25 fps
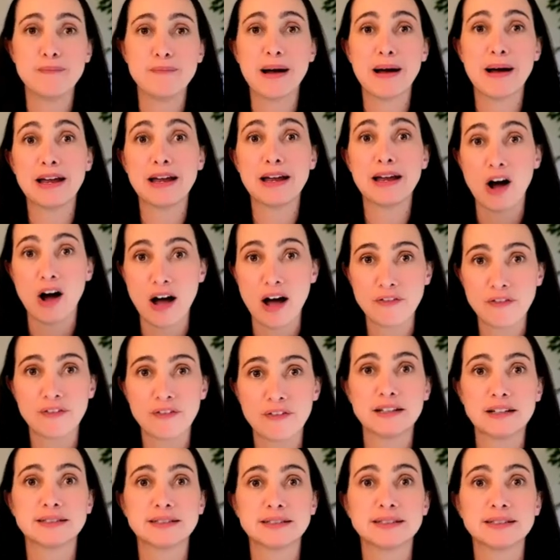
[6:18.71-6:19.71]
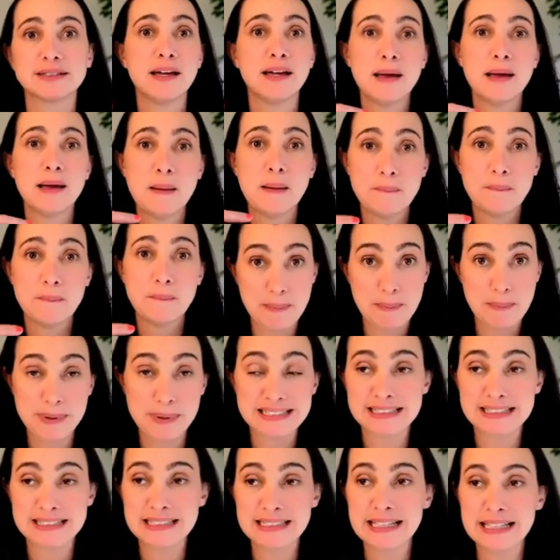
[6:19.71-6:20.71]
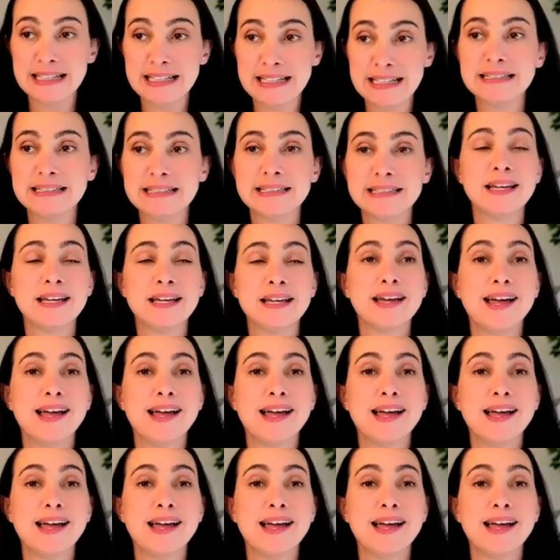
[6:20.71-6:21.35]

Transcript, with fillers: my offers, my business.